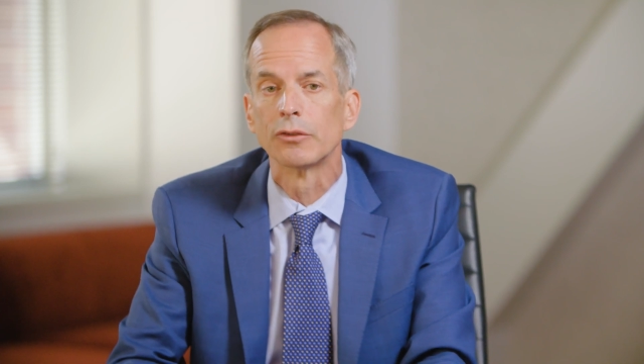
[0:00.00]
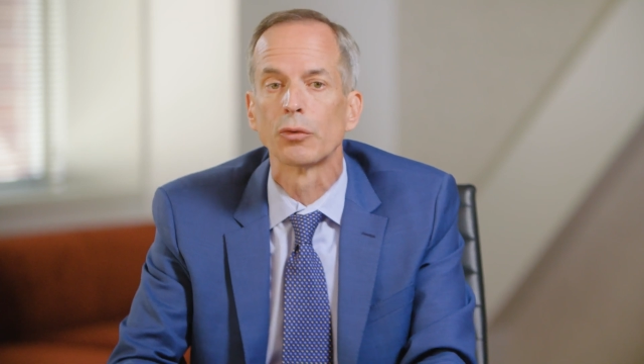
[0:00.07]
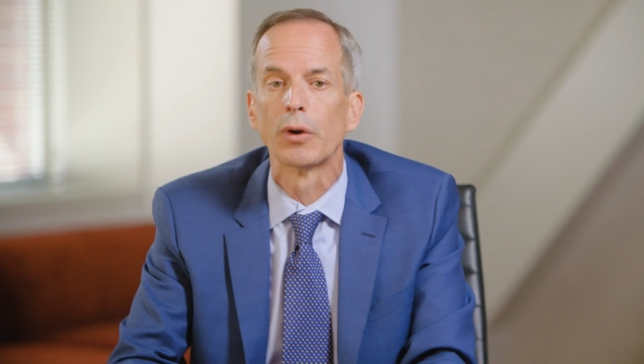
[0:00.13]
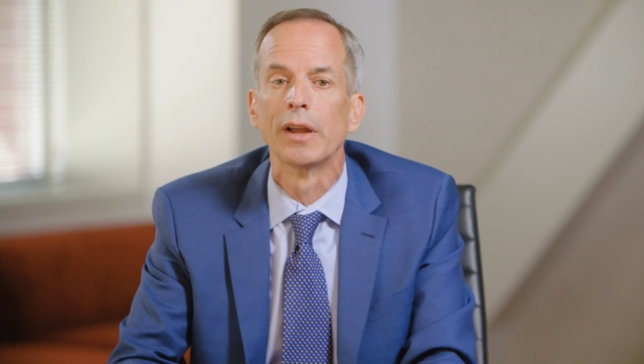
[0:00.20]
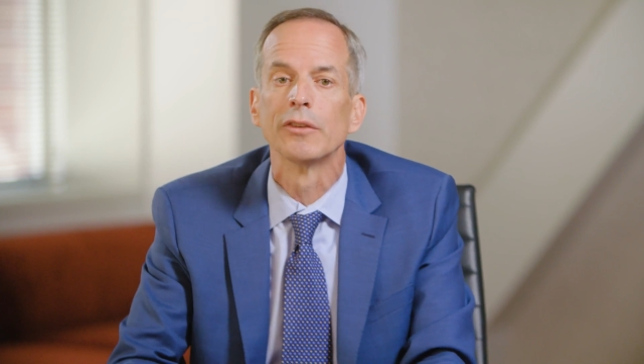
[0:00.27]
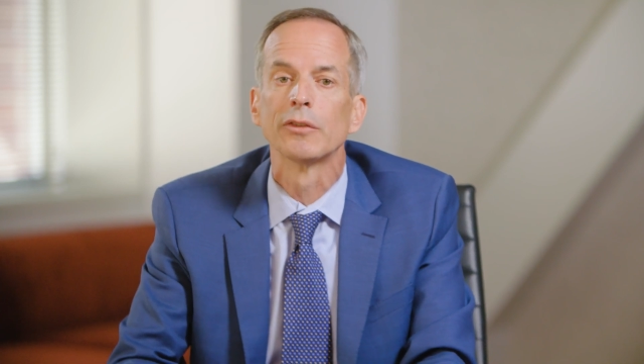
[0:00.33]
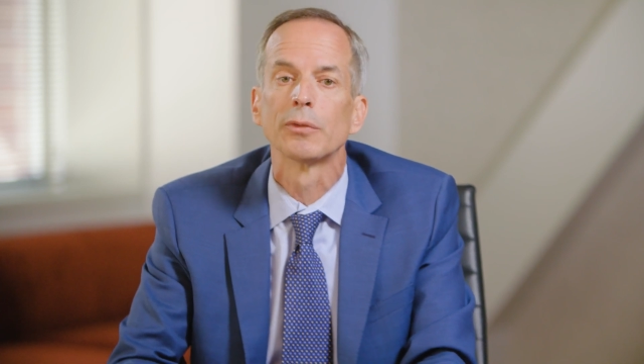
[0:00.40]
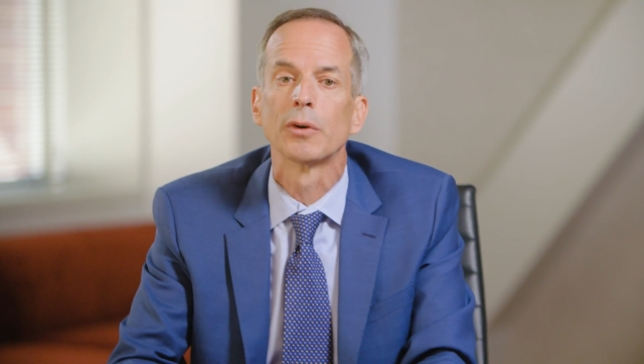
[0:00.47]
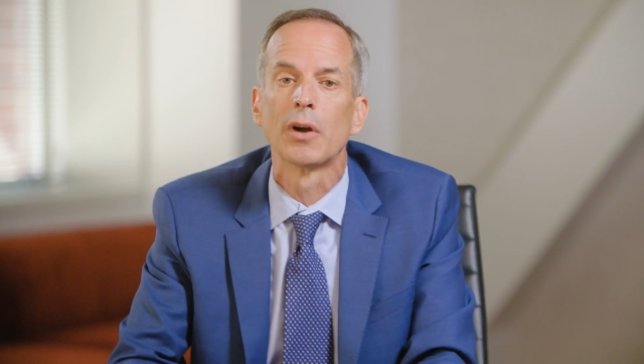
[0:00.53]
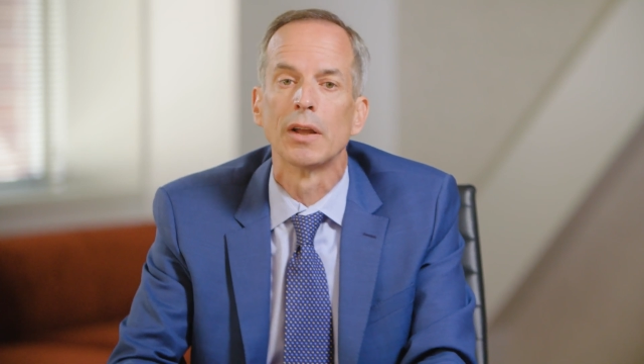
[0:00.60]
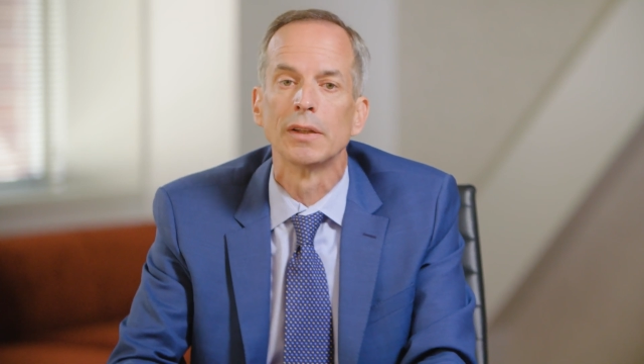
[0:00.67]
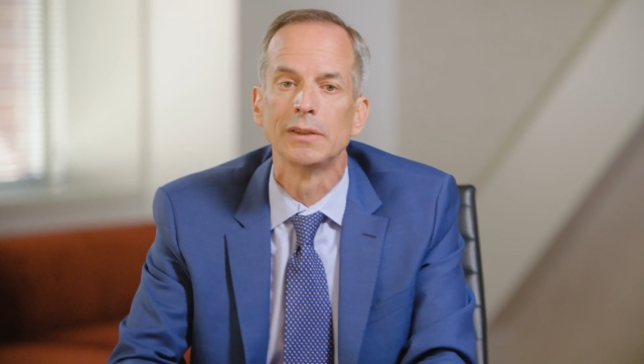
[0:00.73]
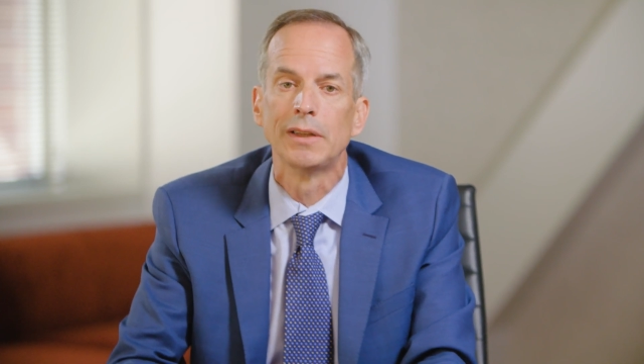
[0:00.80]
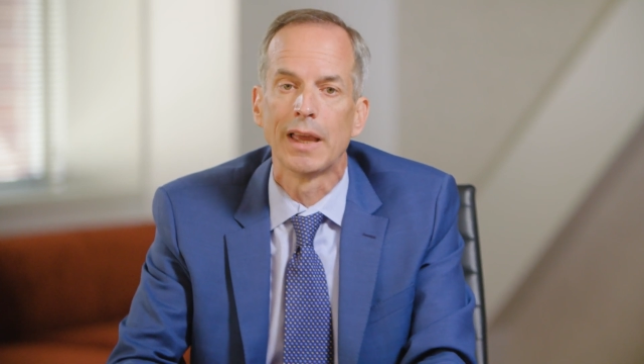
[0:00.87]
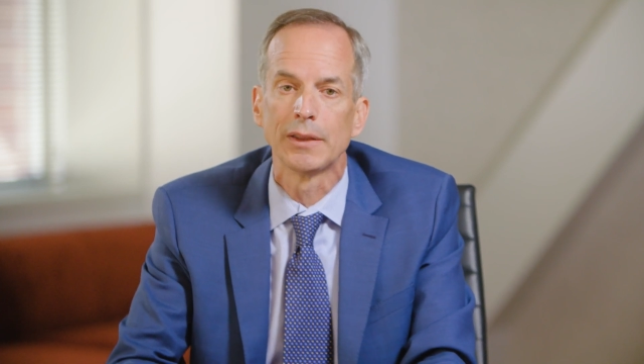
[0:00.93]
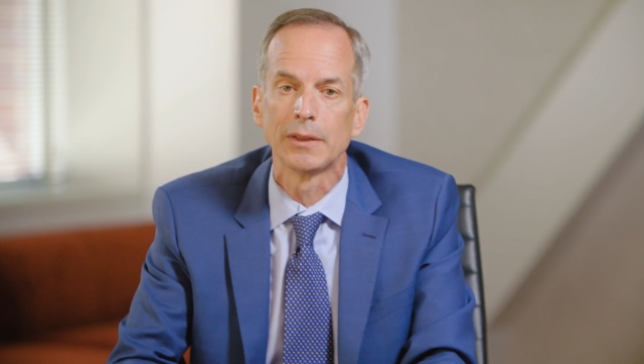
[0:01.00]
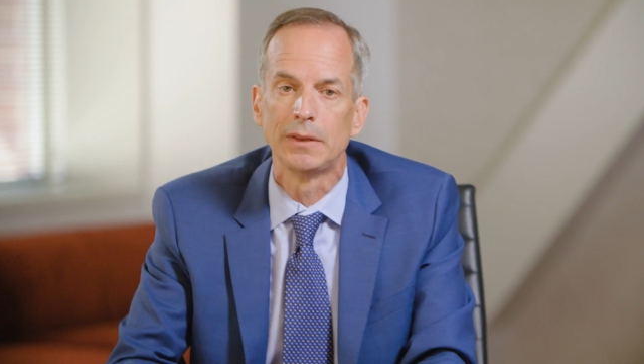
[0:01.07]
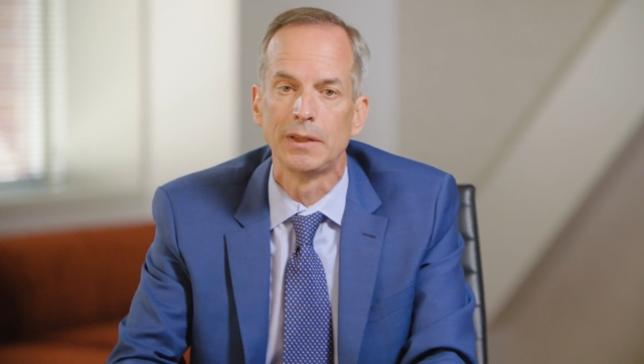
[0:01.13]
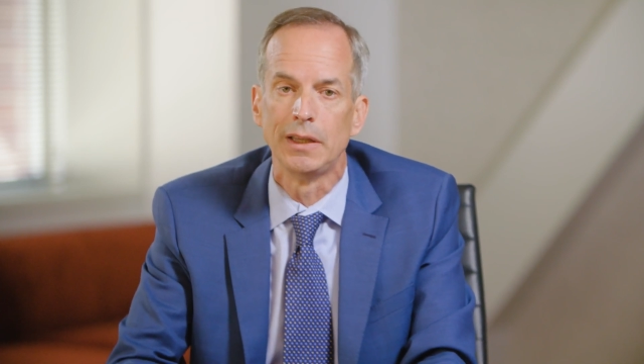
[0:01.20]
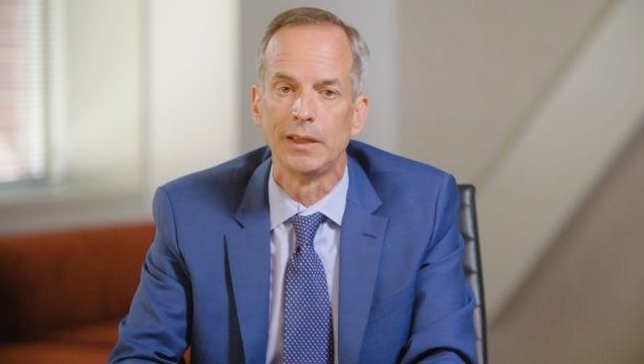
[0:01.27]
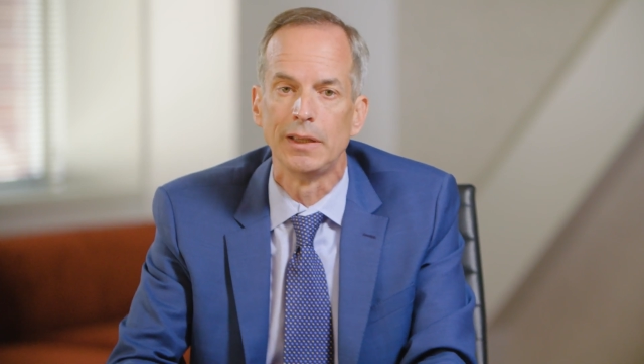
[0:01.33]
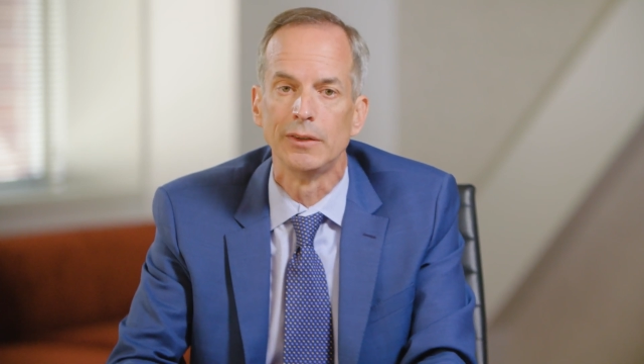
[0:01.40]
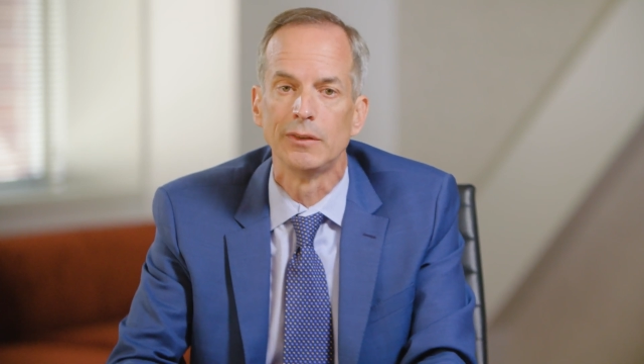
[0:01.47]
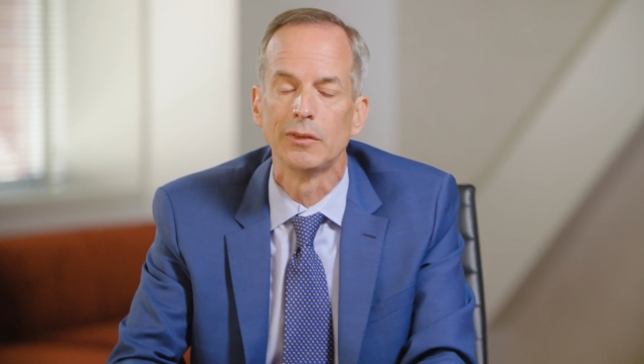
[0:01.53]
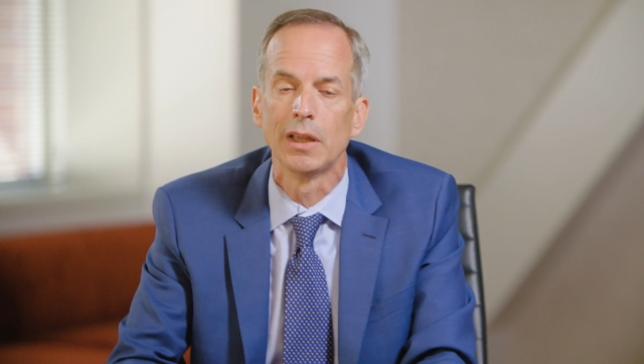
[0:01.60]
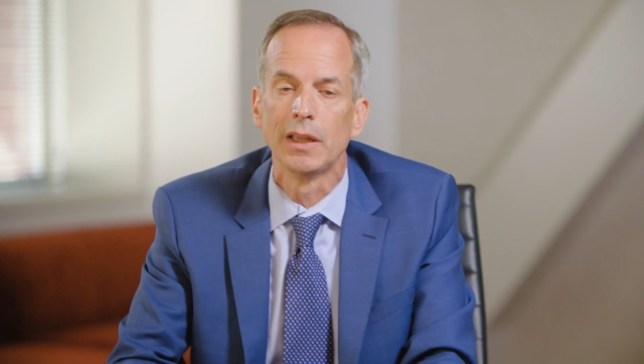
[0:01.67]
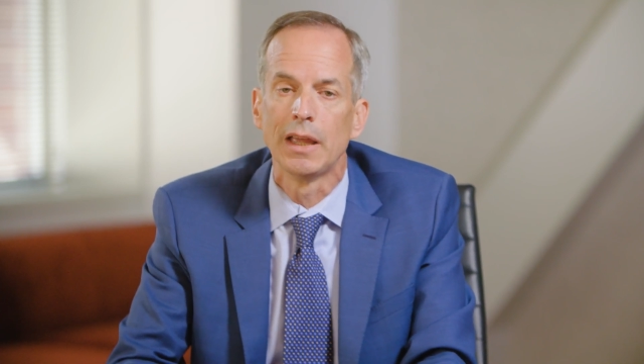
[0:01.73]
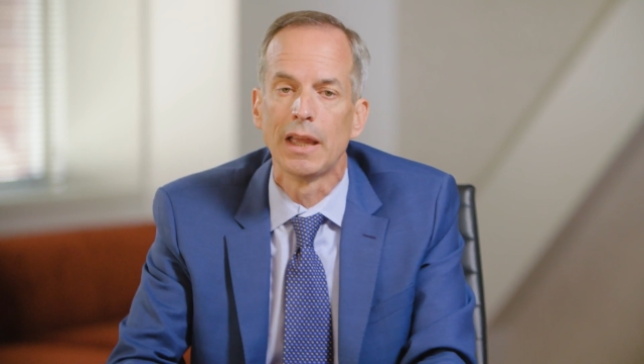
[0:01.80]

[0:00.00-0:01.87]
transfer on death deeds